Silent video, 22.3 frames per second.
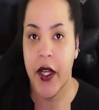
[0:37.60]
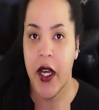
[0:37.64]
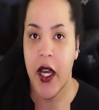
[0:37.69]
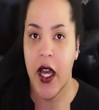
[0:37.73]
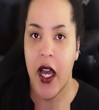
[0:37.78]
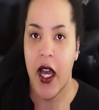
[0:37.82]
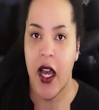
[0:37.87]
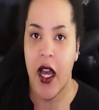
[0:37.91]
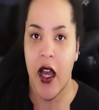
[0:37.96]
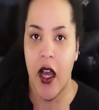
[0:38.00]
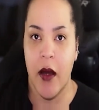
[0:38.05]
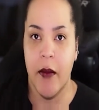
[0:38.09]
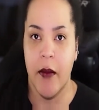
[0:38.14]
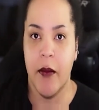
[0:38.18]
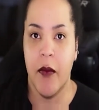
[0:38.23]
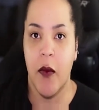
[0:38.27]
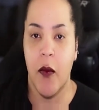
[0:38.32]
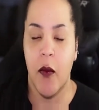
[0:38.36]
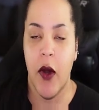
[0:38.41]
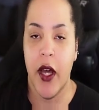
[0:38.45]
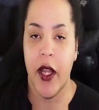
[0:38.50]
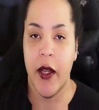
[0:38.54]

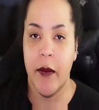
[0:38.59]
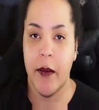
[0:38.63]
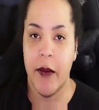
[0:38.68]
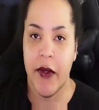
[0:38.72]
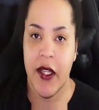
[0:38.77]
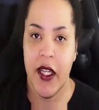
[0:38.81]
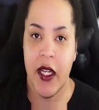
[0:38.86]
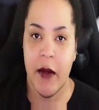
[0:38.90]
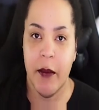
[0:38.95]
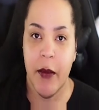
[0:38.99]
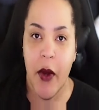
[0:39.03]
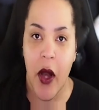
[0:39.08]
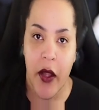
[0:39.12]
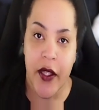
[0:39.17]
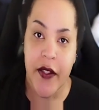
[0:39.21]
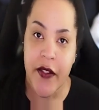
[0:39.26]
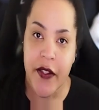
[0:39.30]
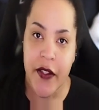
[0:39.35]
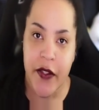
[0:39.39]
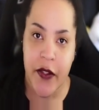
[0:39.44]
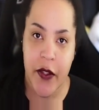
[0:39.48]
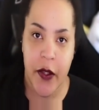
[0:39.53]
one being
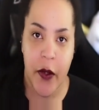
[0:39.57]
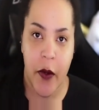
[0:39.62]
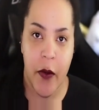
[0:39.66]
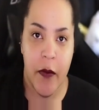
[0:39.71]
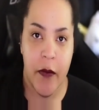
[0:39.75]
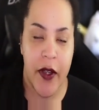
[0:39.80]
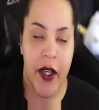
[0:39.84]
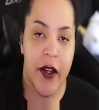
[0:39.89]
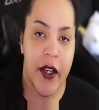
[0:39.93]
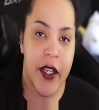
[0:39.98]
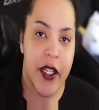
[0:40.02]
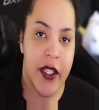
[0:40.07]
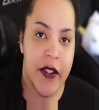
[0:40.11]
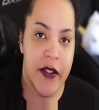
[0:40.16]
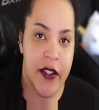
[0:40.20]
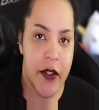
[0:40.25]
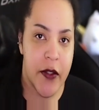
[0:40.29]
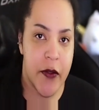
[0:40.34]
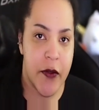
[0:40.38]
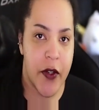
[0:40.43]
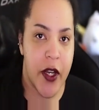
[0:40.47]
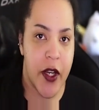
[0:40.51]
polycystic ovarian
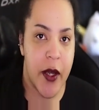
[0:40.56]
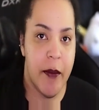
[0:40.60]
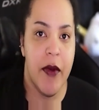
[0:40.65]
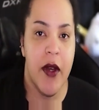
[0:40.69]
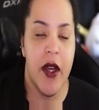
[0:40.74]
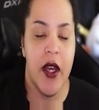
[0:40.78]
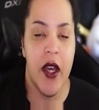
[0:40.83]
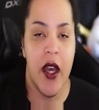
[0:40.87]
syndrome,